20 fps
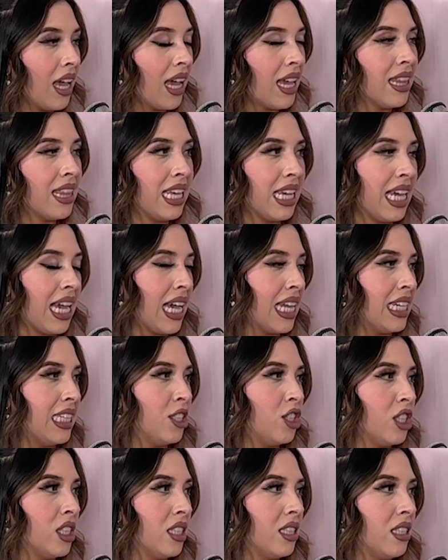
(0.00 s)
And they kind of
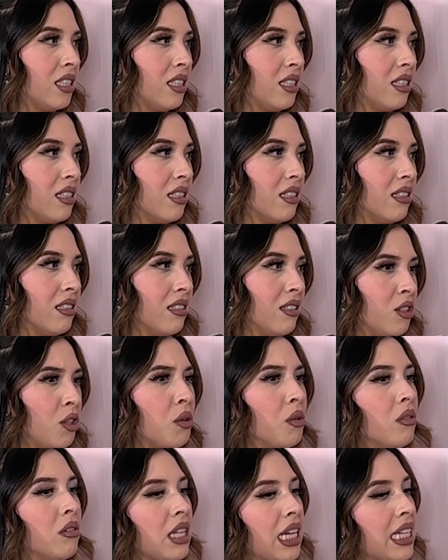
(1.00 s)

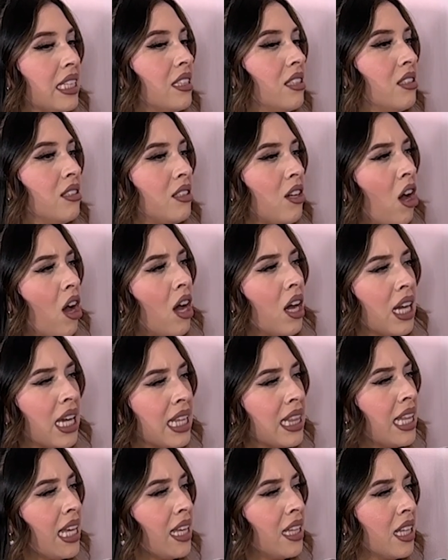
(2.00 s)
they'll like talk, I
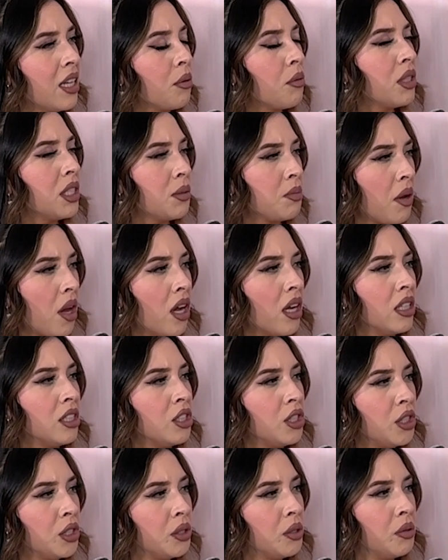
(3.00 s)
think, like
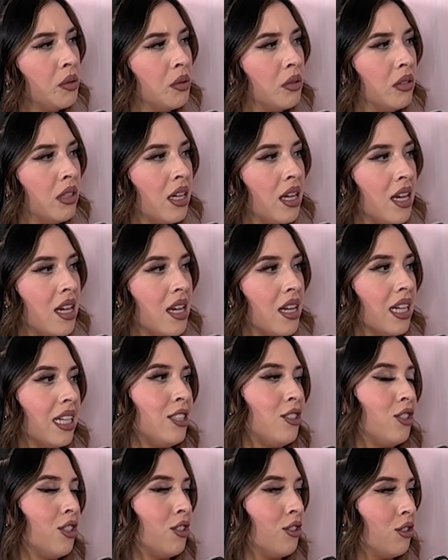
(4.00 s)
respond to
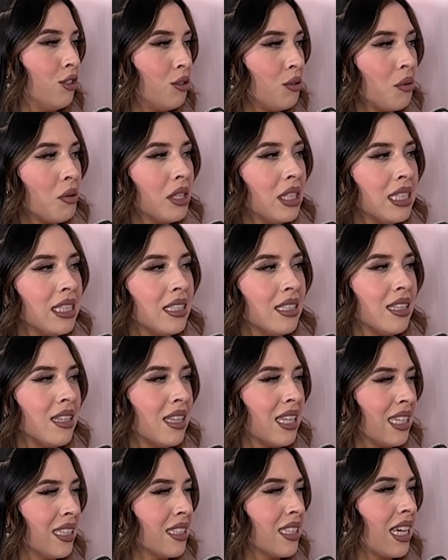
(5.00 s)
each other's stories and
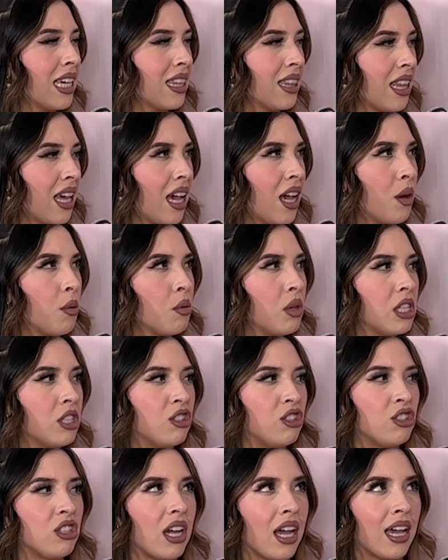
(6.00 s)
things like that,
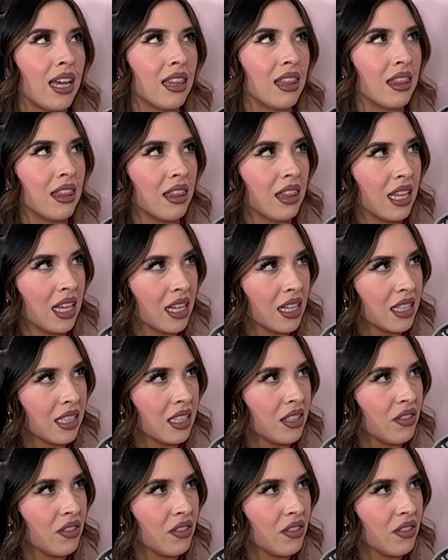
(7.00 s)
which I think is